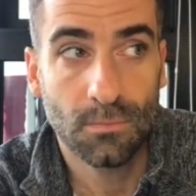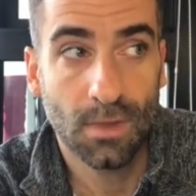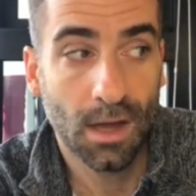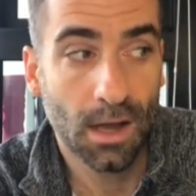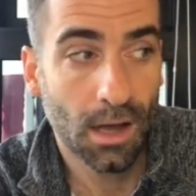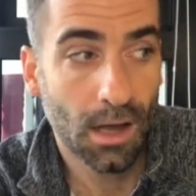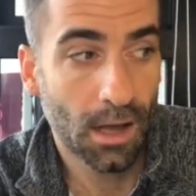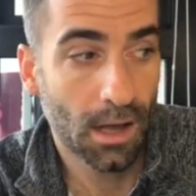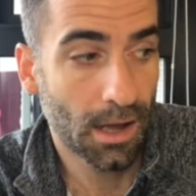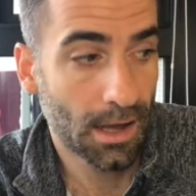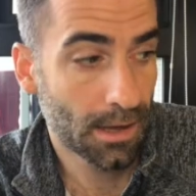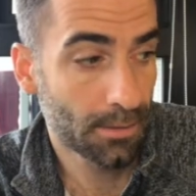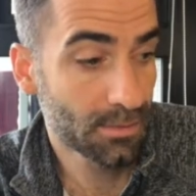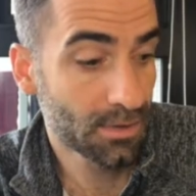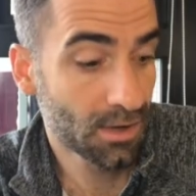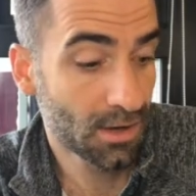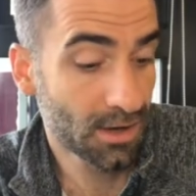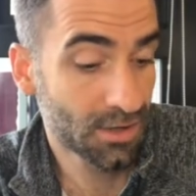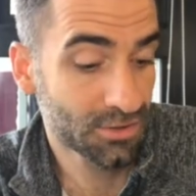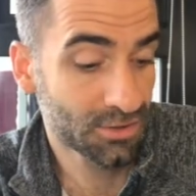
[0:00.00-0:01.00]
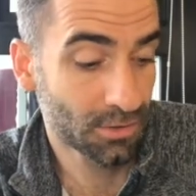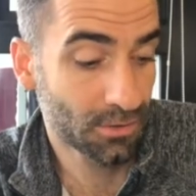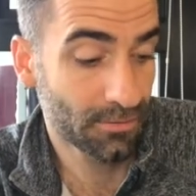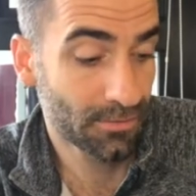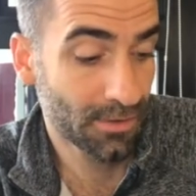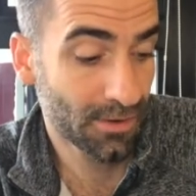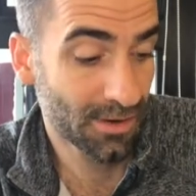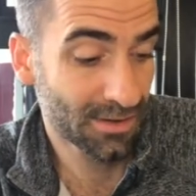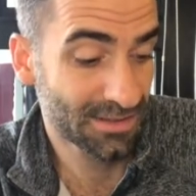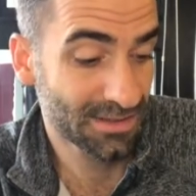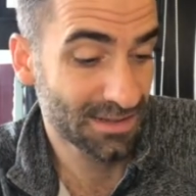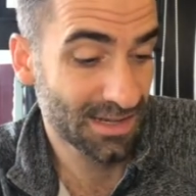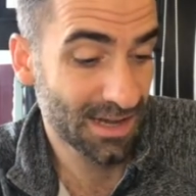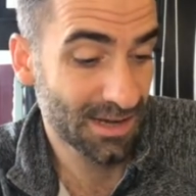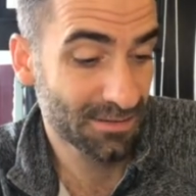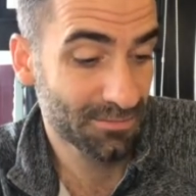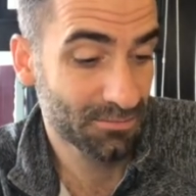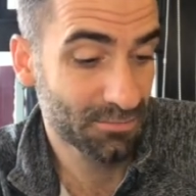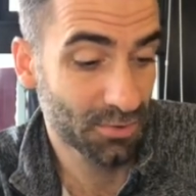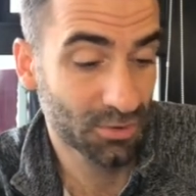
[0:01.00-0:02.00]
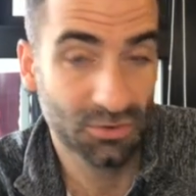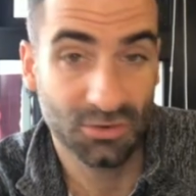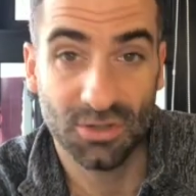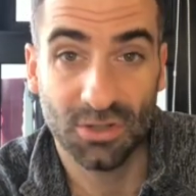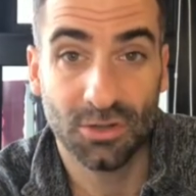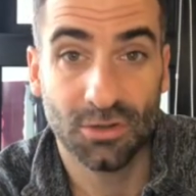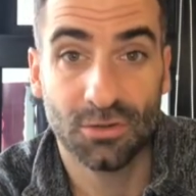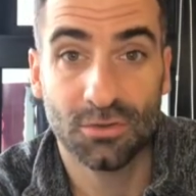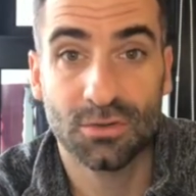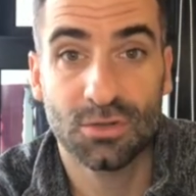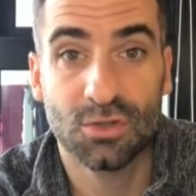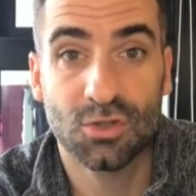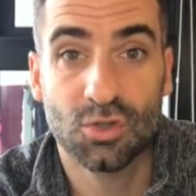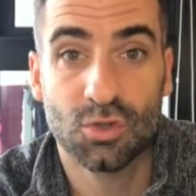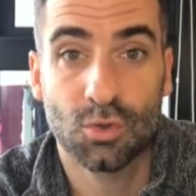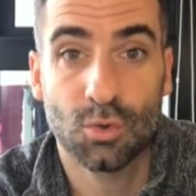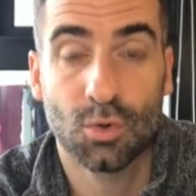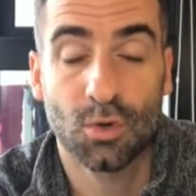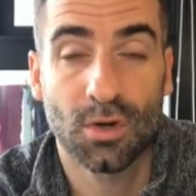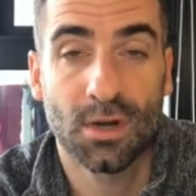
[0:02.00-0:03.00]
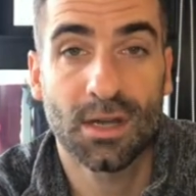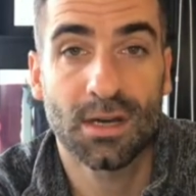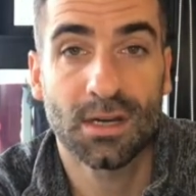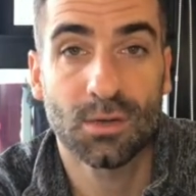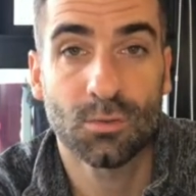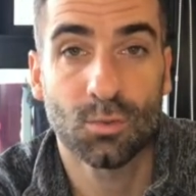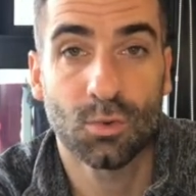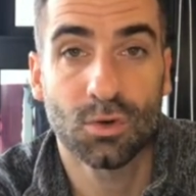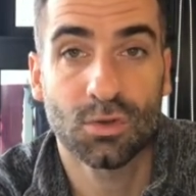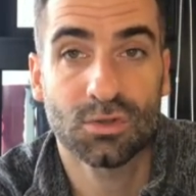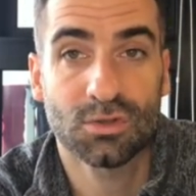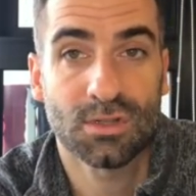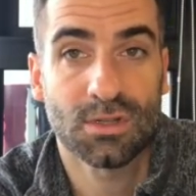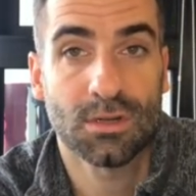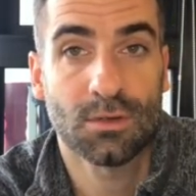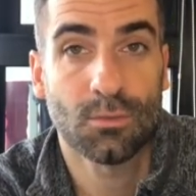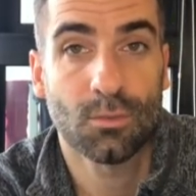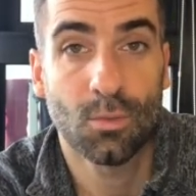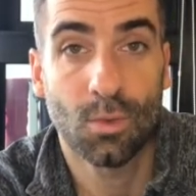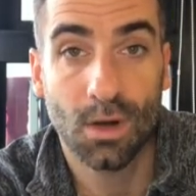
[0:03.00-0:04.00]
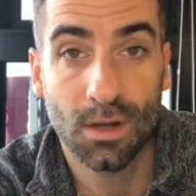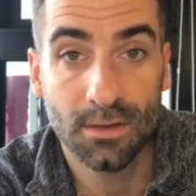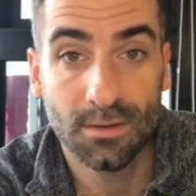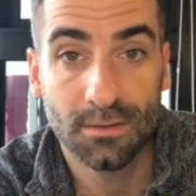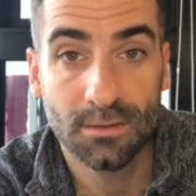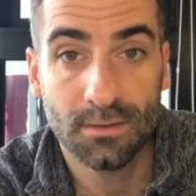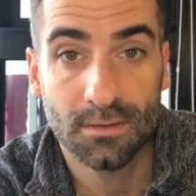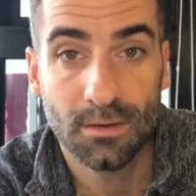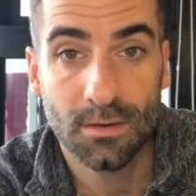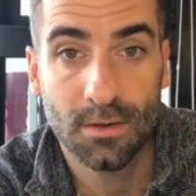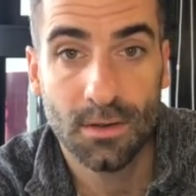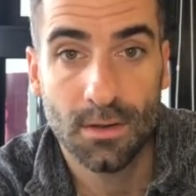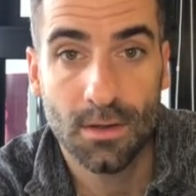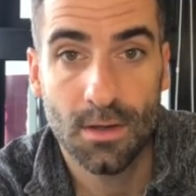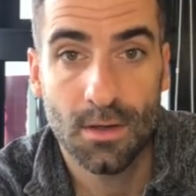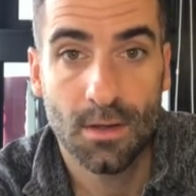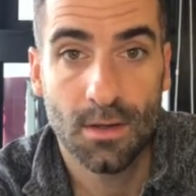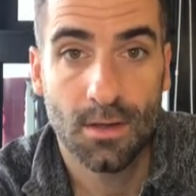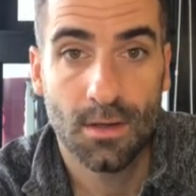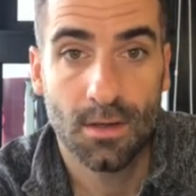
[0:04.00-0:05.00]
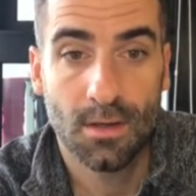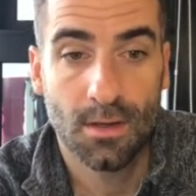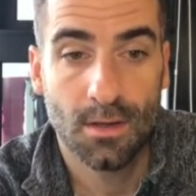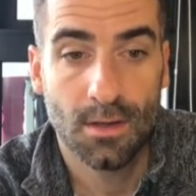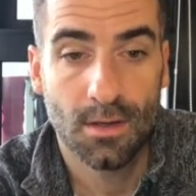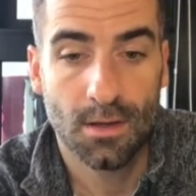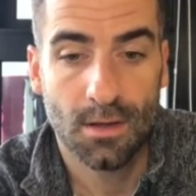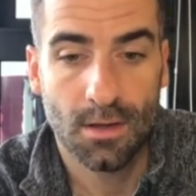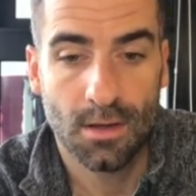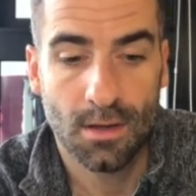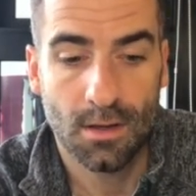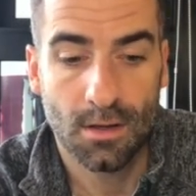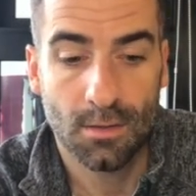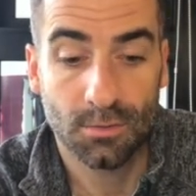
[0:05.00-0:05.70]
Uh, I'll be honest, so far it's not particularly sore any worse than it was, uh,